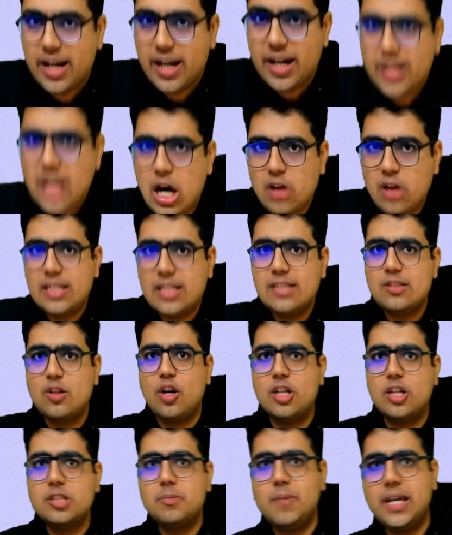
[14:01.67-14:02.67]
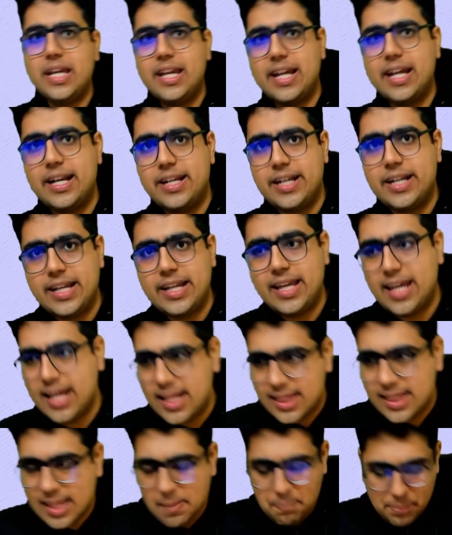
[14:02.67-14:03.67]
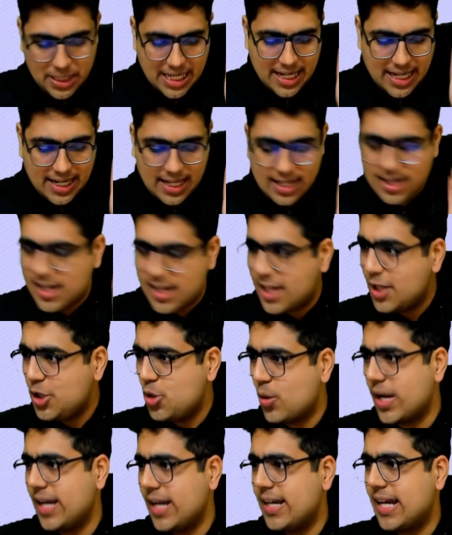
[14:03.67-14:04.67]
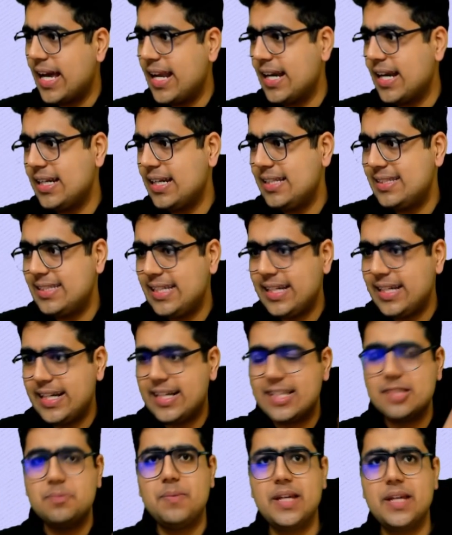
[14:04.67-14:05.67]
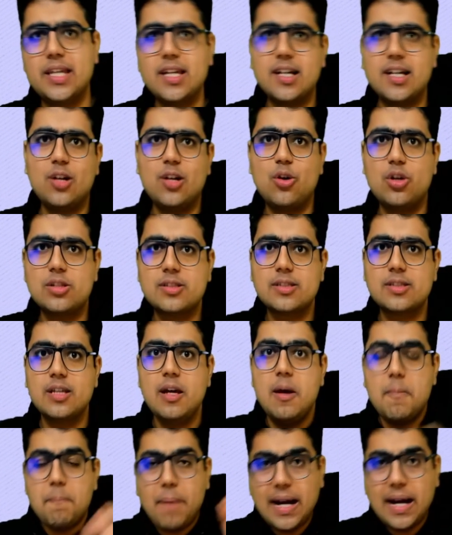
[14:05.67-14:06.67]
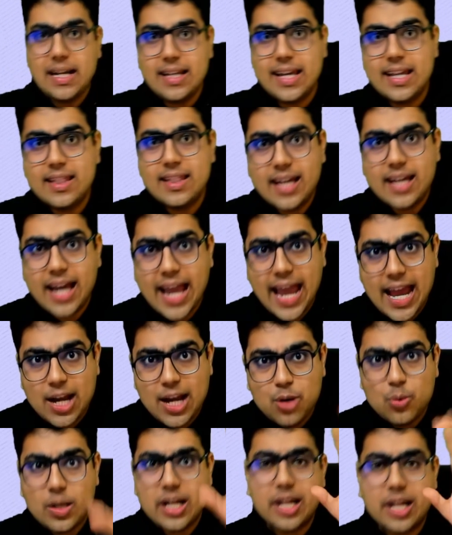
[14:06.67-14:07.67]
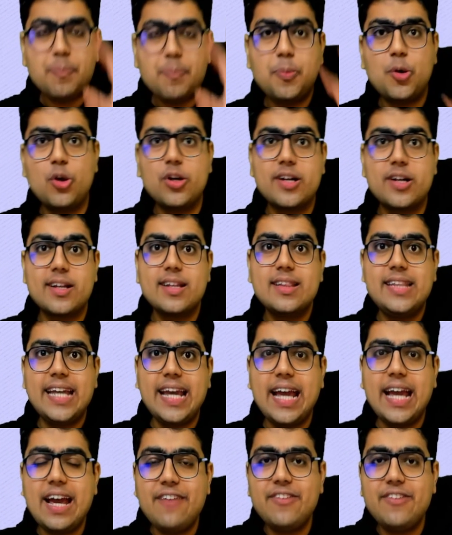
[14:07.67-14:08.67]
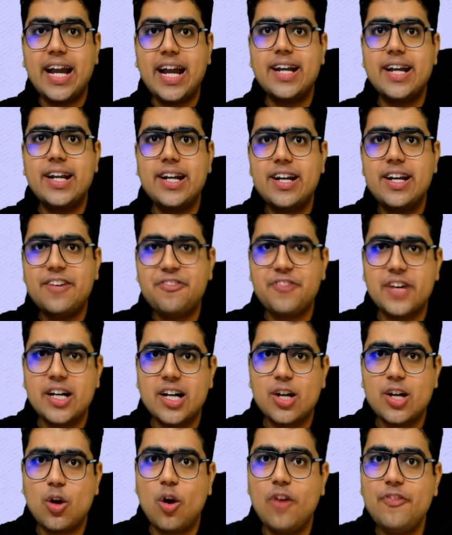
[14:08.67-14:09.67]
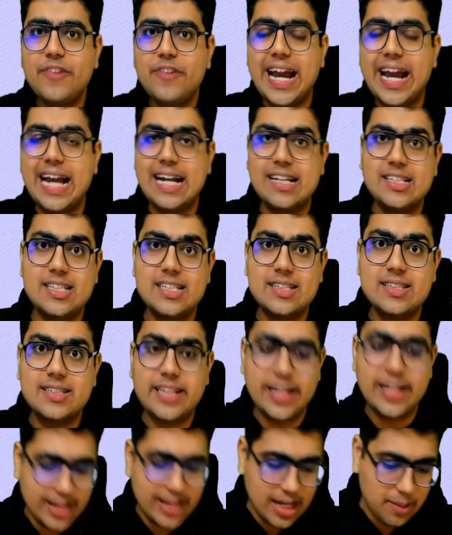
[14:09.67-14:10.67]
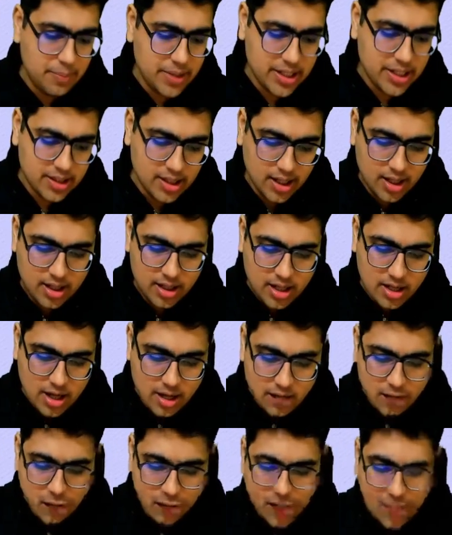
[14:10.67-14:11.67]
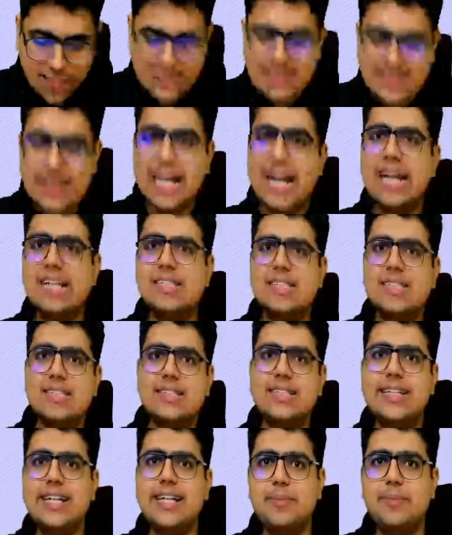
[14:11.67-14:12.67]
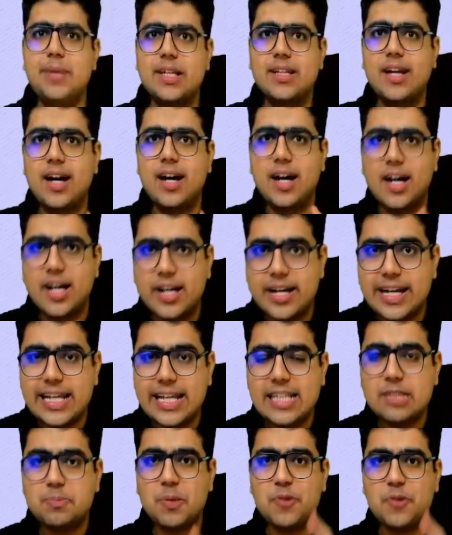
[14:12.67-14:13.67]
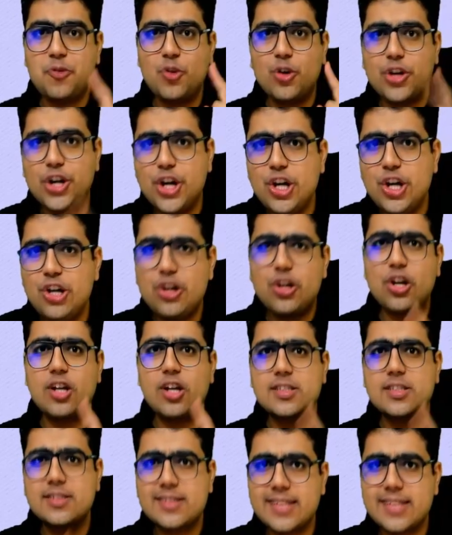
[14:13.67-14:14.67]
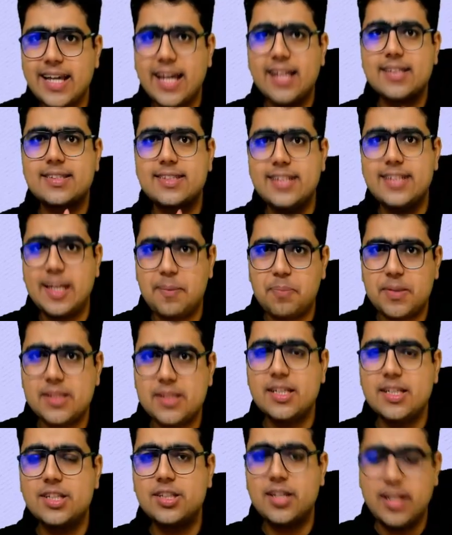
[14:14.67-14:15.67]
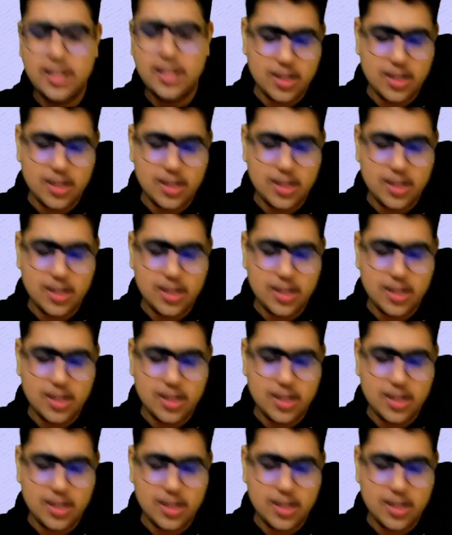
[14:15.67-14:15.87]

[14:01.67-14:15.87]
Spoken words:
Now this loss-making entity in the P&L, you can directly see it is making a loss. But in the annual report, they have added a figure of adjusted EBITDA. What is the adjusted EBITDA? Earnings before interest, tax, depreciation and